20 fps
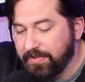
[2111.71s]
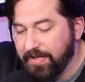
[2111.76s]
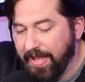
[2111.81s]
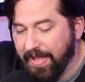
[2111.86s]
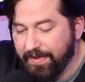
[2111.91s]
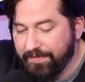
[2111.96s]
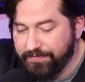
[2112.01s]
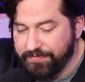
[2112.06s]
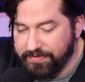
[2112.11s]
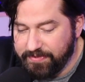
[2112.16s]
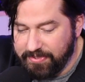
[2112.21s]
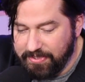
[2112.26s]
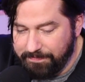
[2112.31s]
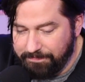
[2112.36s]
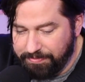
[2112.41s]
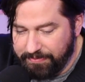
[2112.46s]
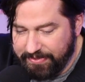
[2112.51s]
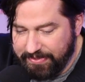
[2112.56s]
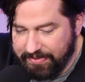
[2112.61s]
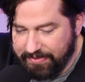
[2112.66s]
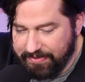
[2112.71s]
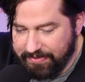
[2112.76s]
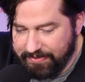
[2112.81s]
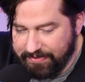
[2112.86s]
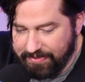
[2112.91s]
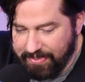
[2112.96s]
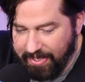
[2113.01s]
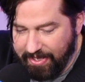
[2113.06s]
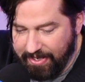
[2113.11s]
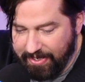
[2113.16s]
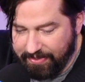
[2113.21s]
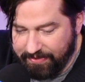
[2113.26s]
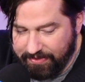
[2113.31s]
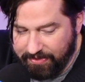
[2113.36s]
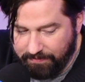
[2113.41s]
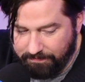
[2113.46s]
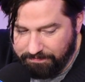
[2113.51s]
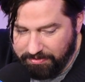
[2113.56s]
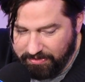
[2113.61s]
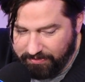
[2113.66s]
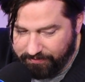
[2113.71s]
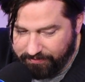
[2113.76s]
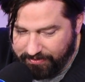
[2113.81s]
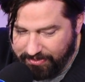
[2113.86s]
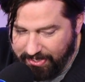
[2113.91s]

have simply designed and built